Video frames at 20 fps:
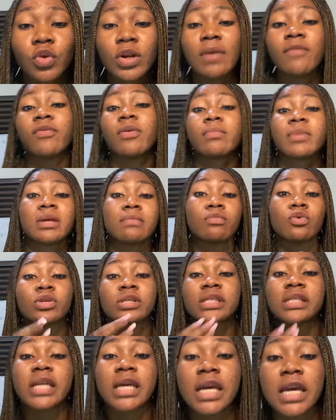I'm from Imo
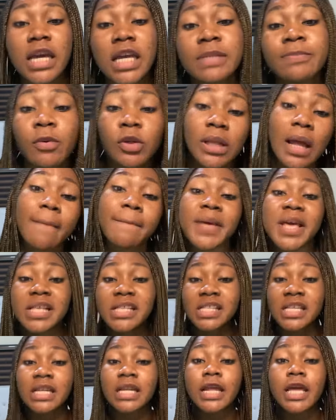State, but I'm based
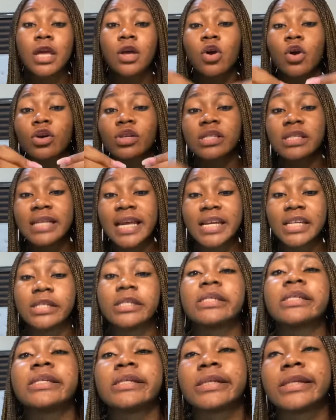in Lagos,
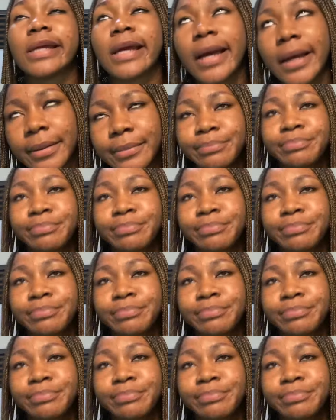Nigeria.